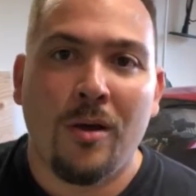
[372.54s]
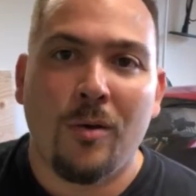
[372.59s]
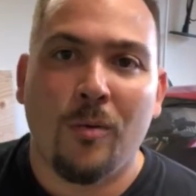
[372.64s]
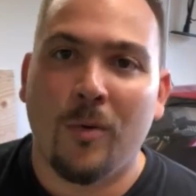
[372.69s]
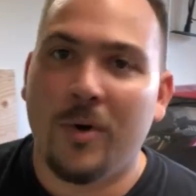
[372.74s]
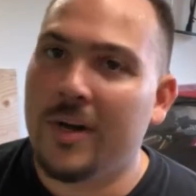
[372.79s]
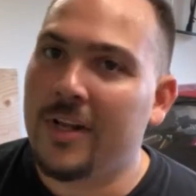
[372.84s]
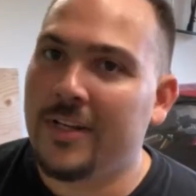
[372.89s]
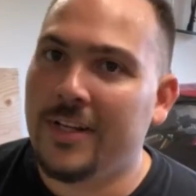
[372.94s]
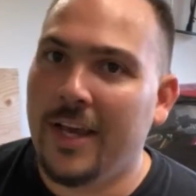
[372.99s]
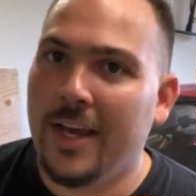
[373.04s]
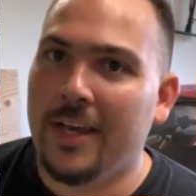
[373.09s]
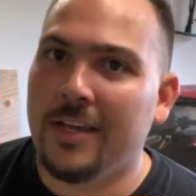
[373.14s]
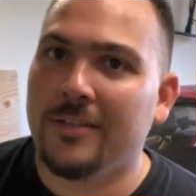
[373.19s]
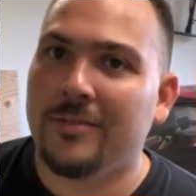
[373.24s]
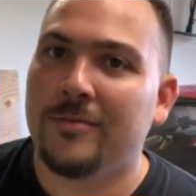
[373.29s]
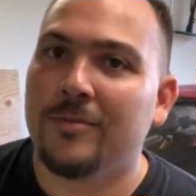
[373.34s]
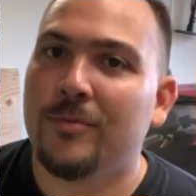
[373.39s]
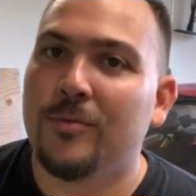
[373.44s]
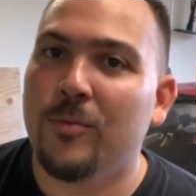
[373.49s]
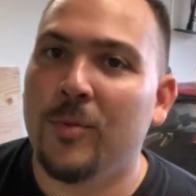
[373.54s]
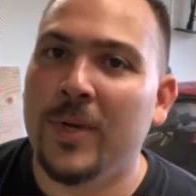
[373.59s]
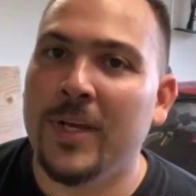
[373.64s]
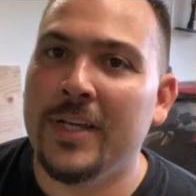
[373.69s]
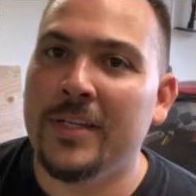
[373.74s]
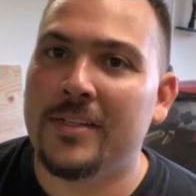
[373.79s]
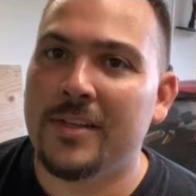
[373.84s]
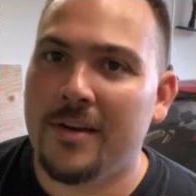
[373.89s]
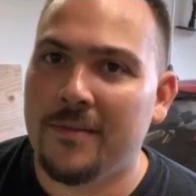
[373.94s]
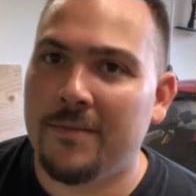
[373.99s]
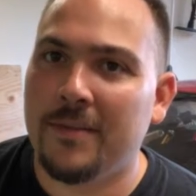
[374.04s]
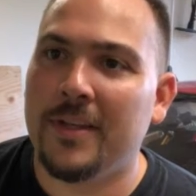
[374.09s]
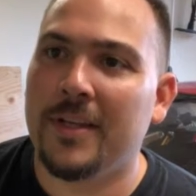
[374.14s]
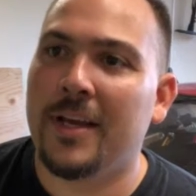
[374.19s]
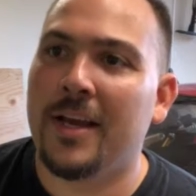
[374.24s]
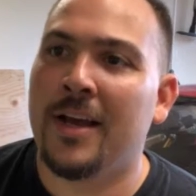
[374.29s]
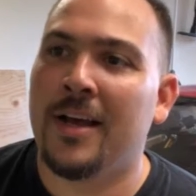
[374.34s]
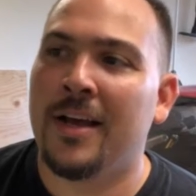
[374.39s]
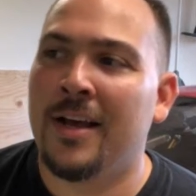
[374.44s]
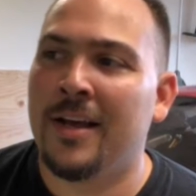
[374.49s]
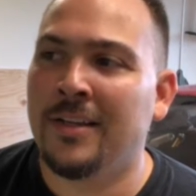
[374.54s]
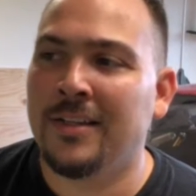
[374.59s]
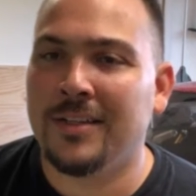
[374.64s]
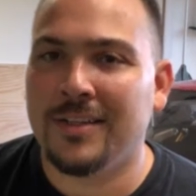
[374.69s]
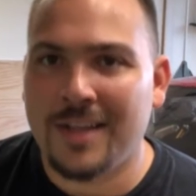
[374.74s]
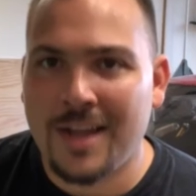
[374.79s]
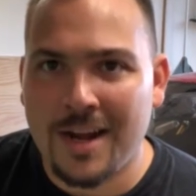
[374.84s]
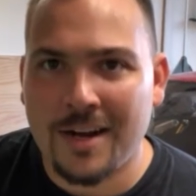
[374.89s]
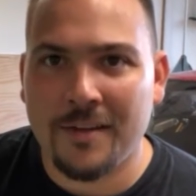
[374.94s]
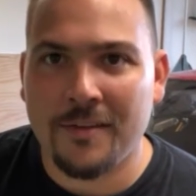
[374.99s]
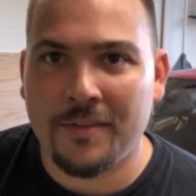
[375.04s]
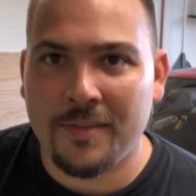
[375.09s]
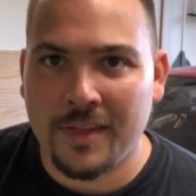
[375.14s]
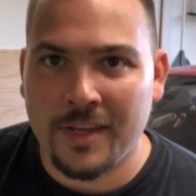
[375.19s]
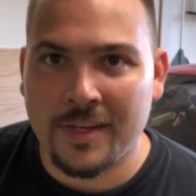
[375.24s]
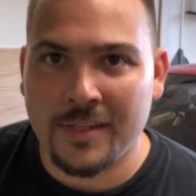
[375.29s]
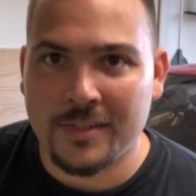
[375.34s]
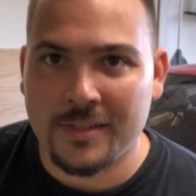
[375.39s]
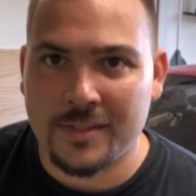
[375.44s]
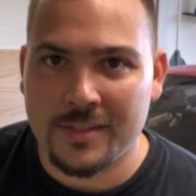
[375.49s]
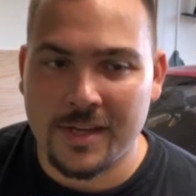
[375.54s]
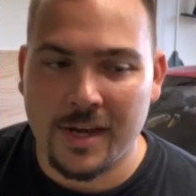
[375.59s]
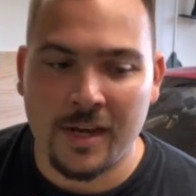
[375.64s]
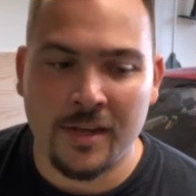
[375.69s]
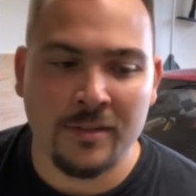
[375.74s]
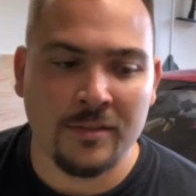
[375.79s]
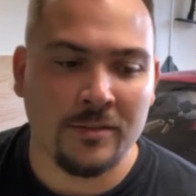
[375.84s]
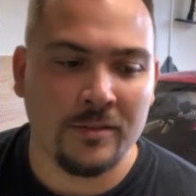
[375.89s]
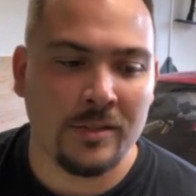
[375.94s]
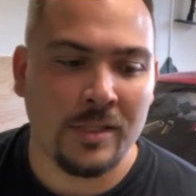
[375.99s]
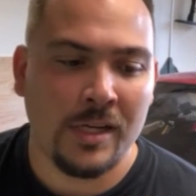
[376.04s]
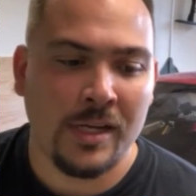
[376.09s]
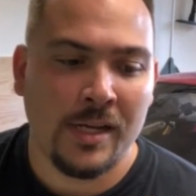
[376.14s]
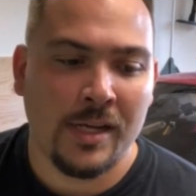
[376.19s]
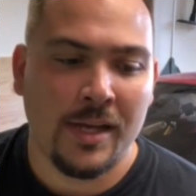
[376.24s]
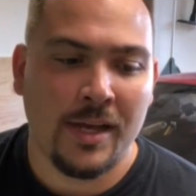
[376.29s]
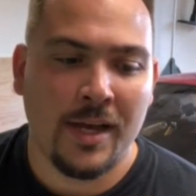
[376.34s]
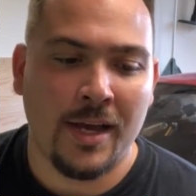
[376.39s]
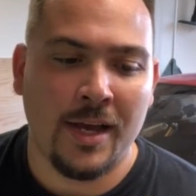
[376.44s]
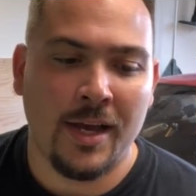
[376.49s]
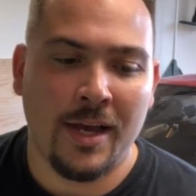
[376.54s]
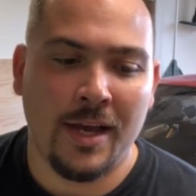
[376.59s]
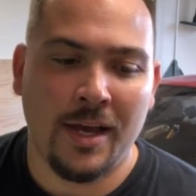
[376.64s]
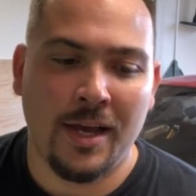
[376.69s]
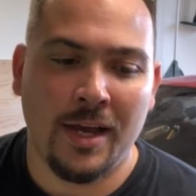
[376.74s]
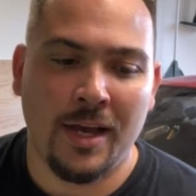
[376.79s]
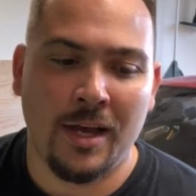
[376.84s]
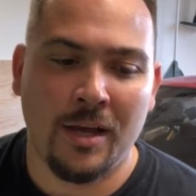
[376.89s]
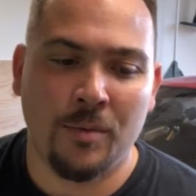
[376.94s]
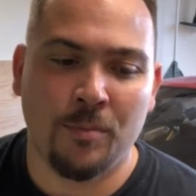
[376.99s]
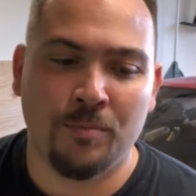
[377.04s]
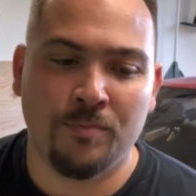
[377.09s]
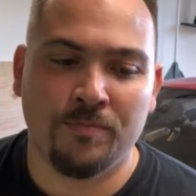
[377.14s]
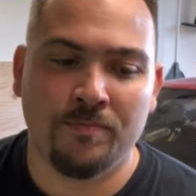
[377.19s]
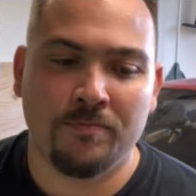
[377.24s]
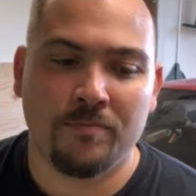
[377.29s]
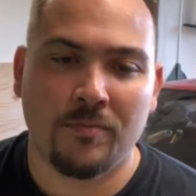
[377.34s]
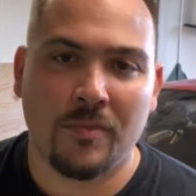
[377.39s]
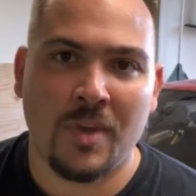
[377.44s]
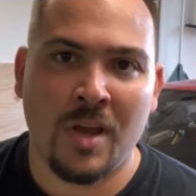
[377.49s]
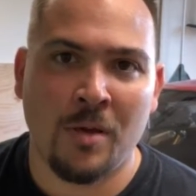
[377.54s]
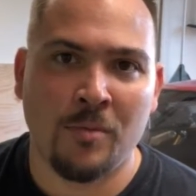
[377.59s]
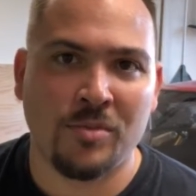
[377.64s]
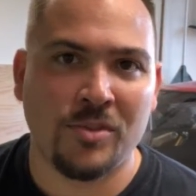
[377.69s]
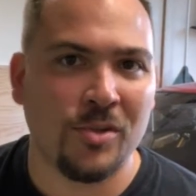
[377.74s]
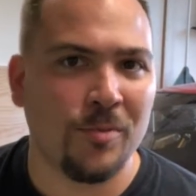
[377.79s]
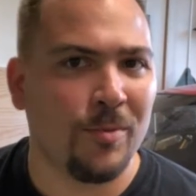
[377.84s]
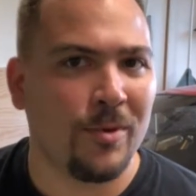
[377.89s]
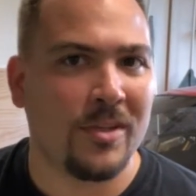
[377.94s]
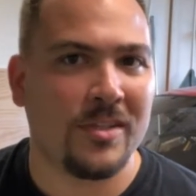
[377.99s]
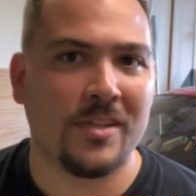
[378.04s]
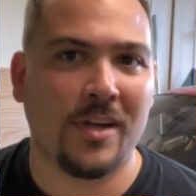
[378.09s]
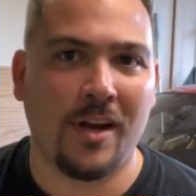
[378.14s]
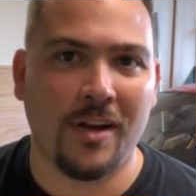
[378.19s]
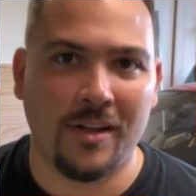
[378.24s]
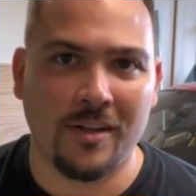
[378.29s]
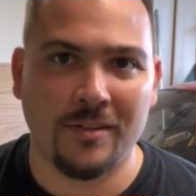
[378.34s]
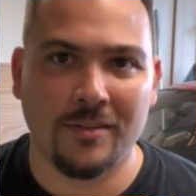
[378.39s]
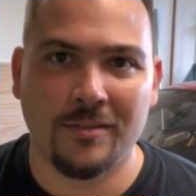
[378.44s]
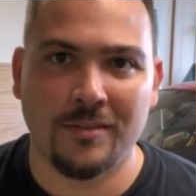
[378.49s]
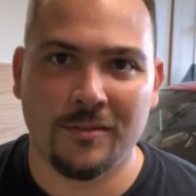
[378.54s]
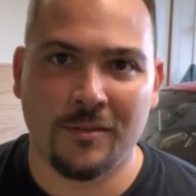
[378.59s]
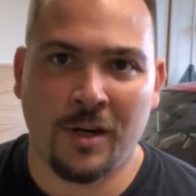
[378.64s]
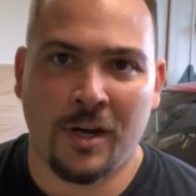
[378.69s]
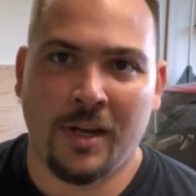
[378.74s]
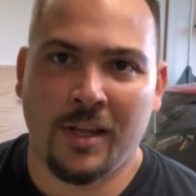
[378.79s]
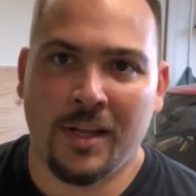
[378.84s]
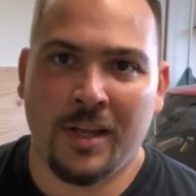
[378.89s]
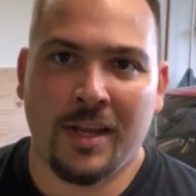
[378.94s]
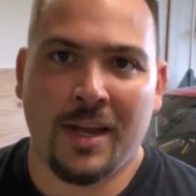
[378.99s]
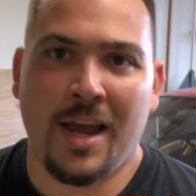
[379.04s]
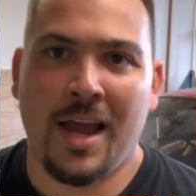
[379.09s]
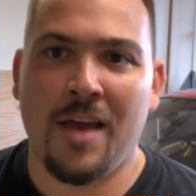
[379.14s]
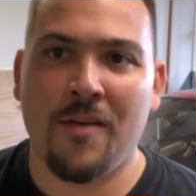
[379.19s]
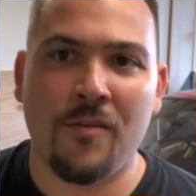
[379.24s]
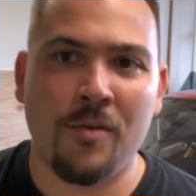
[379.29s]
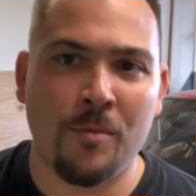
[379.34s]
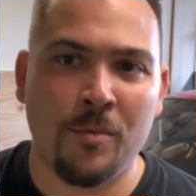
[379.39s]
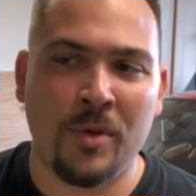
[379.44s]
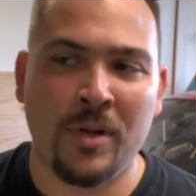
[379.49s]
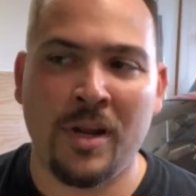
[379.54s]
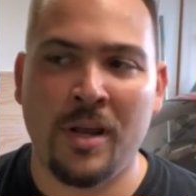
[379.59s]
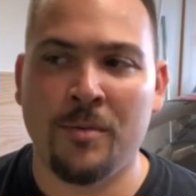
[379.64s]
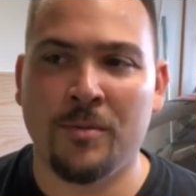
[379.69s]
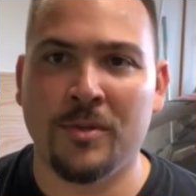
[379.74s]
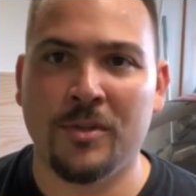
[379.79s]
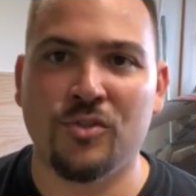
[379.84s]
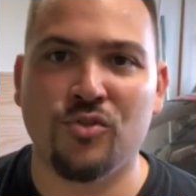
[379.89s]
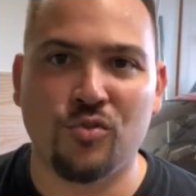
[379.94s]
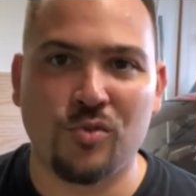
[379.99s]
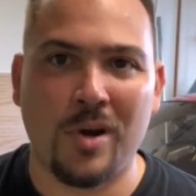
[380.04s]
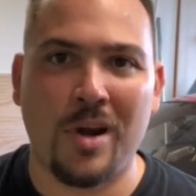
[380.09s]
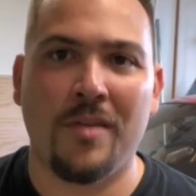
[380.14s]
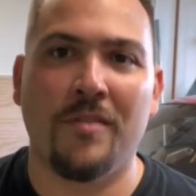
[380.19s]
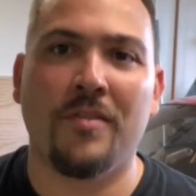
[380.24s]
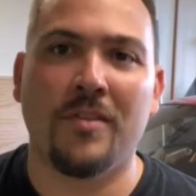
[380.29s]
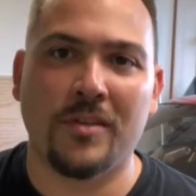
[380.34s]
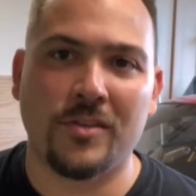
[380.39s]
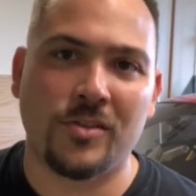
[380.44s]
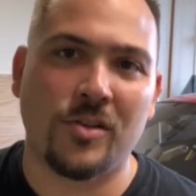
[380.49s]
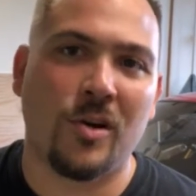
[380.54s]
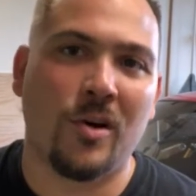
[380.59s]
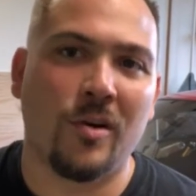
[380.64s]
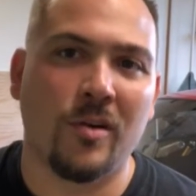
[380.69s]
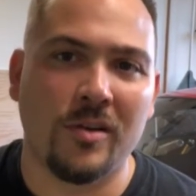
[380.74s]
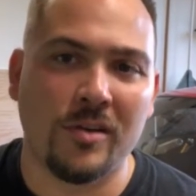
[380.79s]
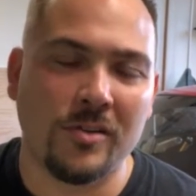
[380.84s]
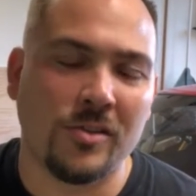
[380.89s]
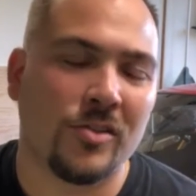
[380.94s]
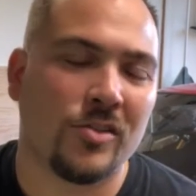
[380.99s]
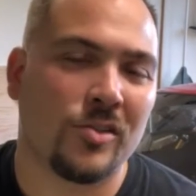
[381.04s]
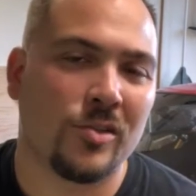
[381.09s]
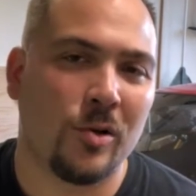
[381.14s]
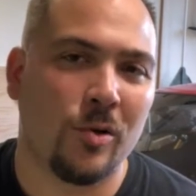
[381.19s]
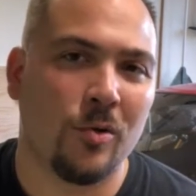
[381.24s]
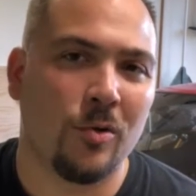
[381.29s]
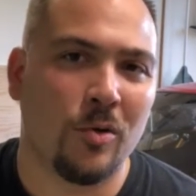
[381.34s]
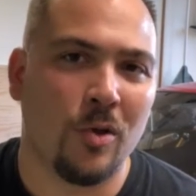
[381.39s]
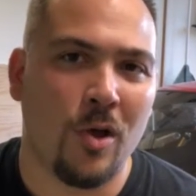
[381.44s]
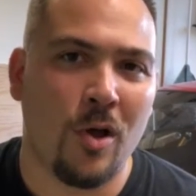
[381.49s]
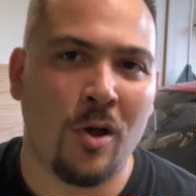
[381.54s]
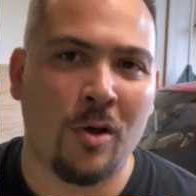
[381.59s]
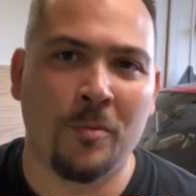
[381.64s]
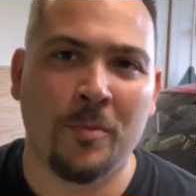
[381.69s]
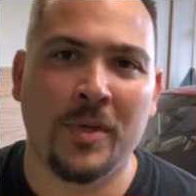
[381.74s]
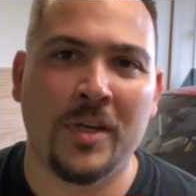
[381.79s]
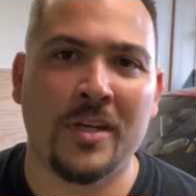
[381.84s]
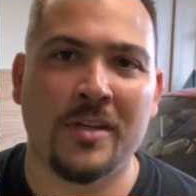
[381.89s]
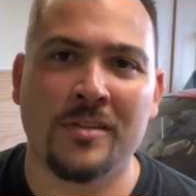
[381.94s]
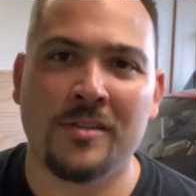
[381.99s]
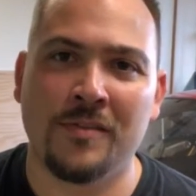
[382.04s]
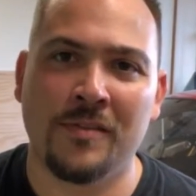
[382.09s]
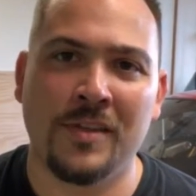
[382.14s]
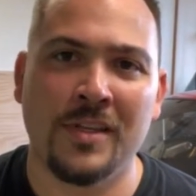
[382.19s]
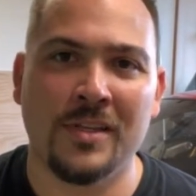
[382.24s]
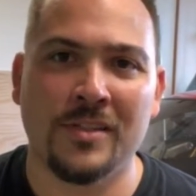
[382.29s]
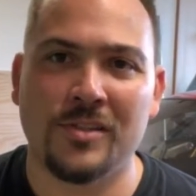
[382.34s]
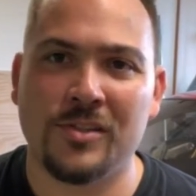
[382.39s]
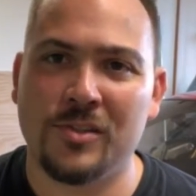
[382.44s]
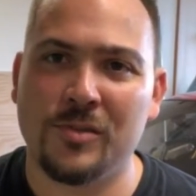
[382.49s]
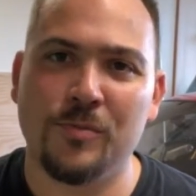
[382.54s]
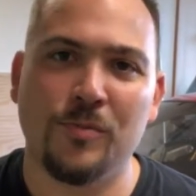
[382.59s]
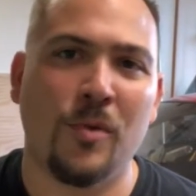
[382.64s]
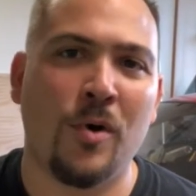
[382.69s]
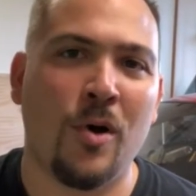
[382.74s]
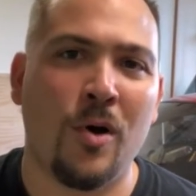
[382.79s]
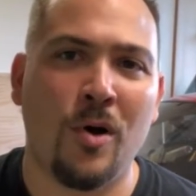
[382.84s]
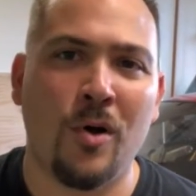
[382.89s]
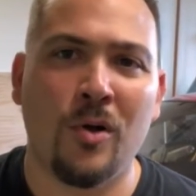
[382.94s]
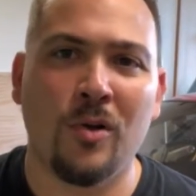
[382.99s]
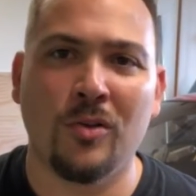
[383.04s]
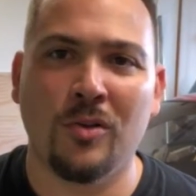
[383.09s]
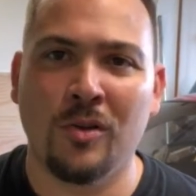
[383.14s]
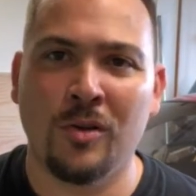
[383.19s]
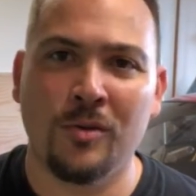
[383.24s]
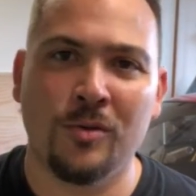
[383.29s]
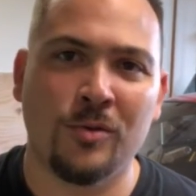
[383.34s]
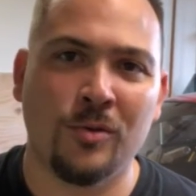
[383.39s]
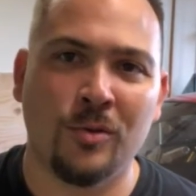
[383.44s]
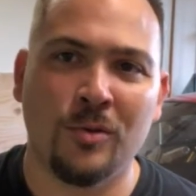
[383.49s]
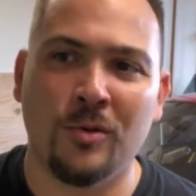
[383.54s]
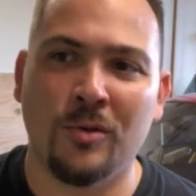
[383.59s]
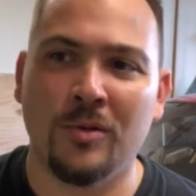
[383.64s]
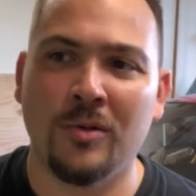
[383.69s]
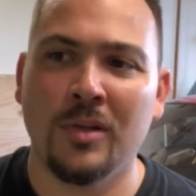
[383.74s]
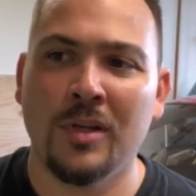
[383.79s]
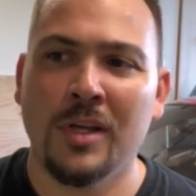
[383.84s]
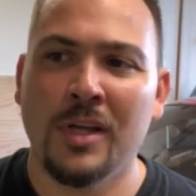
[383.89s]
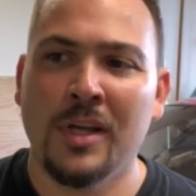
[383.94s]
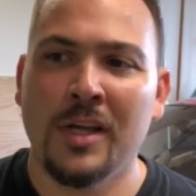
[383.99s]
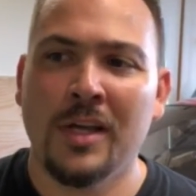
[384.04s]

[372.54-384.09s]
What a day. We definitely got a lot of things done. I'm super excited, right? Like, I haven't been able to drive this car in so long because of these small little